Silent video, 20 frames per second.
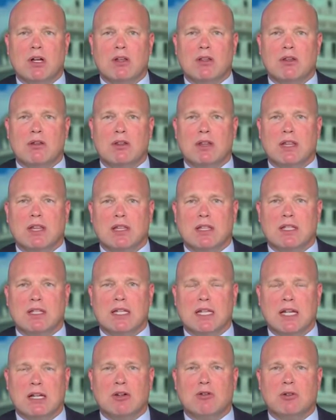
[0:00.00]
the
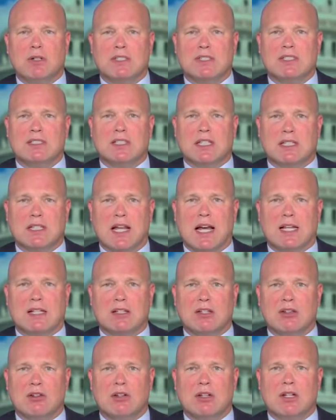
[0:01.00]
increases the
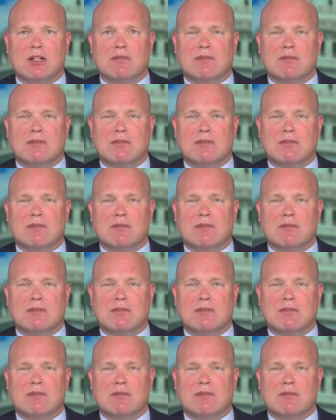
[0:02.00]
likelihood of